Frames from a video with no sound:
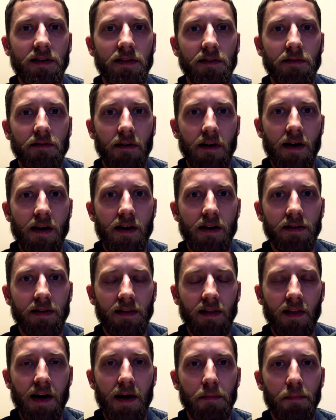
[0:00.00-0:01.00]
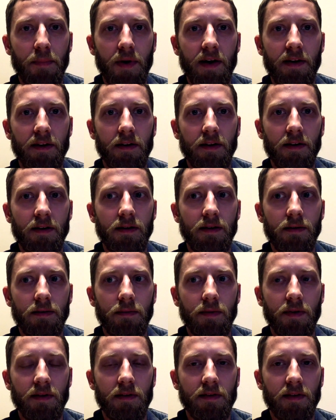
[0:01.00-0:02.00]
to the ground a lot better
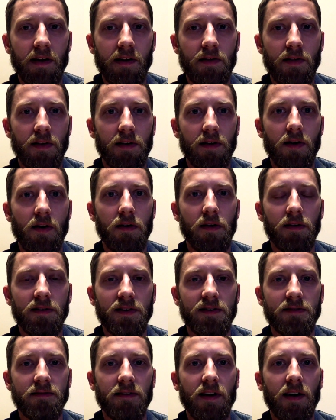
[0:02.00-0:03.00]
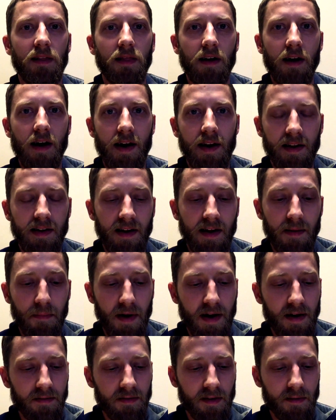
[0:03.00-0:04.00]
because it's actually going in a straight line and not
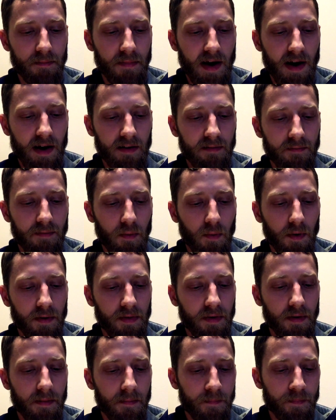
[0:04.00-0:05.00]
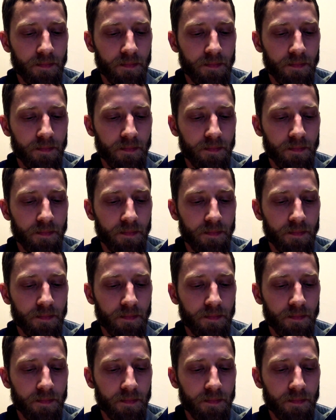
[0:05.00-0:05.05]
bouncing back and forth.